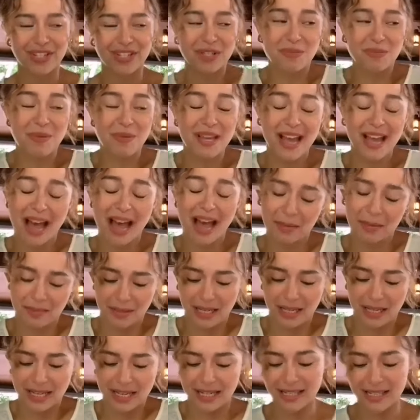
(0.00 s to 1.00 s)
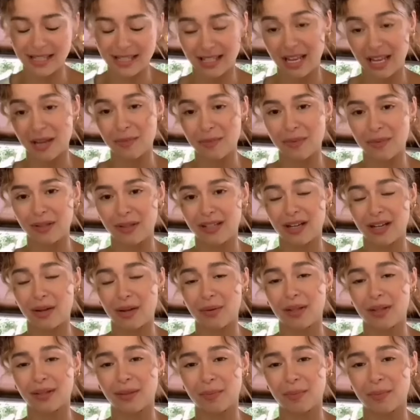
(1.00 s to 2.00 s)
just be happy and stable, and
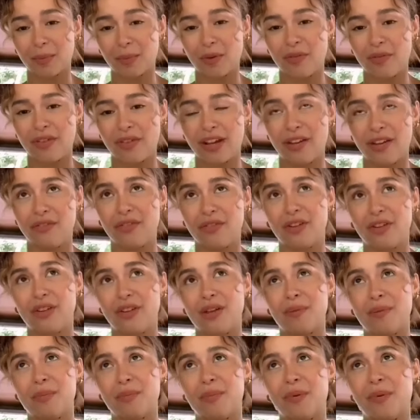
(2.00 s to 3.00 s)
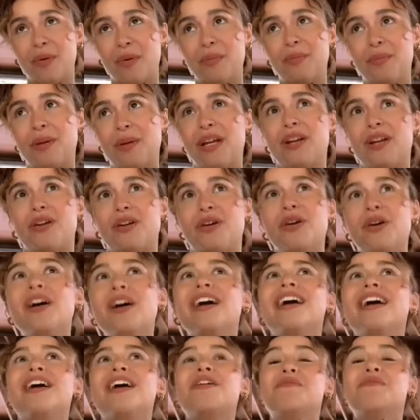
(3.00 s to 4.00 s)
I want to provide for them po. Pero
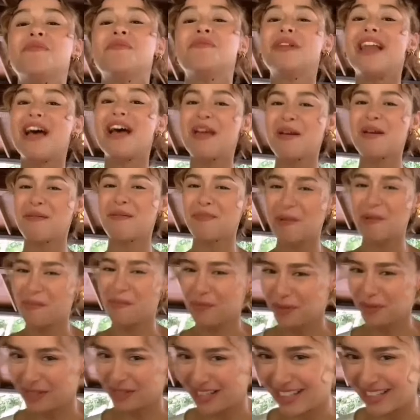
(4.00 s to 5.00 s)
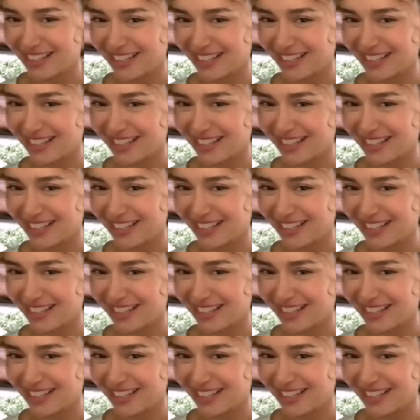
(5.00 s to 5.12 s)
malayo pa po,